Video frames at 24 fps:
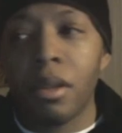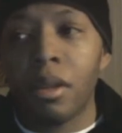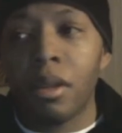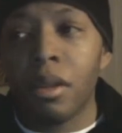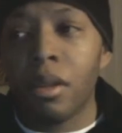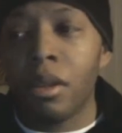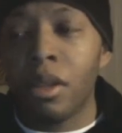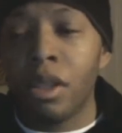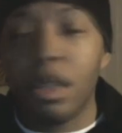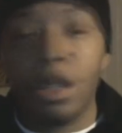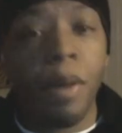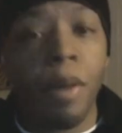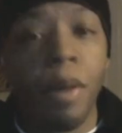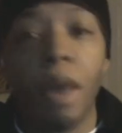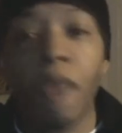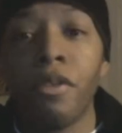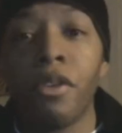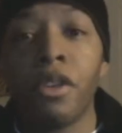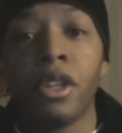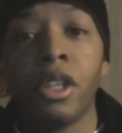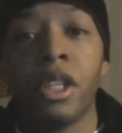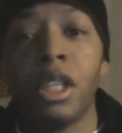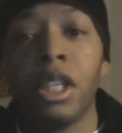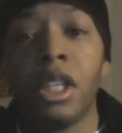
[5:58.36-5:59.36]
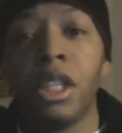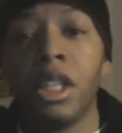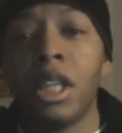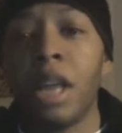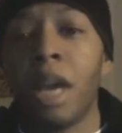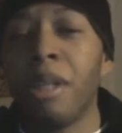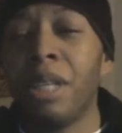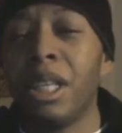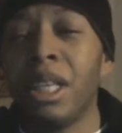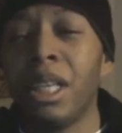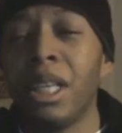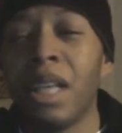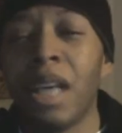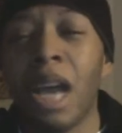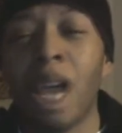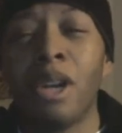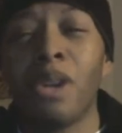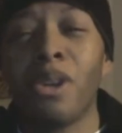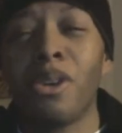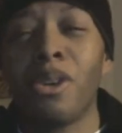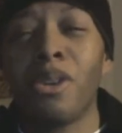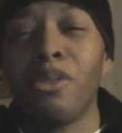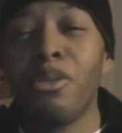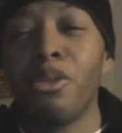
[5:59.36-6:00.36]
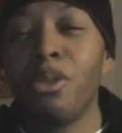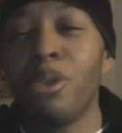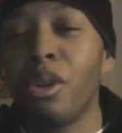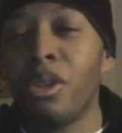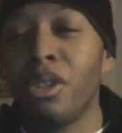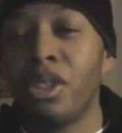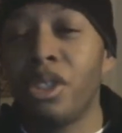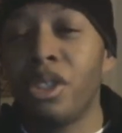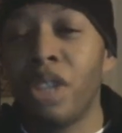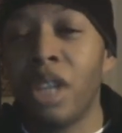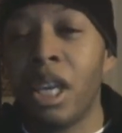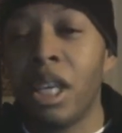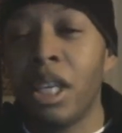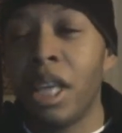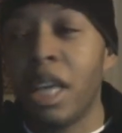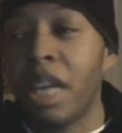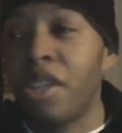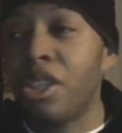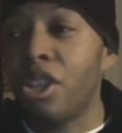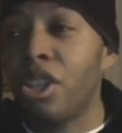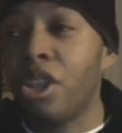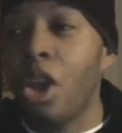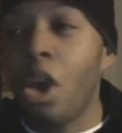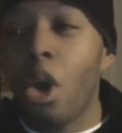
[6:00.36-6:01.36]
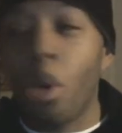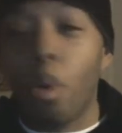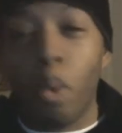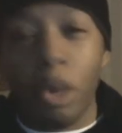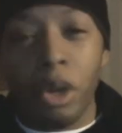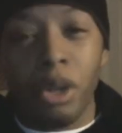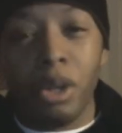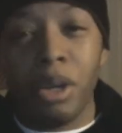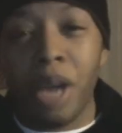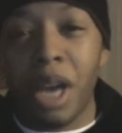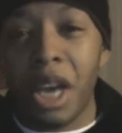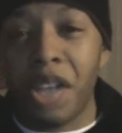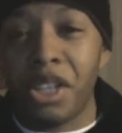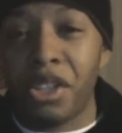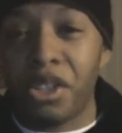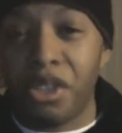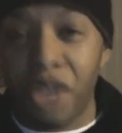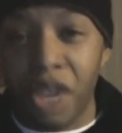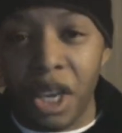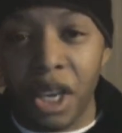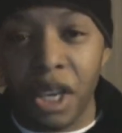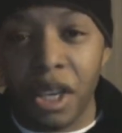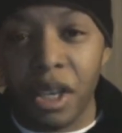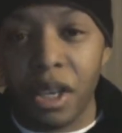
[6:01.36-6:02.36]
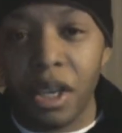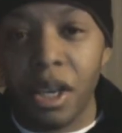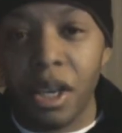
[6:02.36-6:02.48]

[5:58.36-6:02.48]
This is Mount Vernon Kid, the Omni Geek Highlight of New York, saying yes. What do you guys think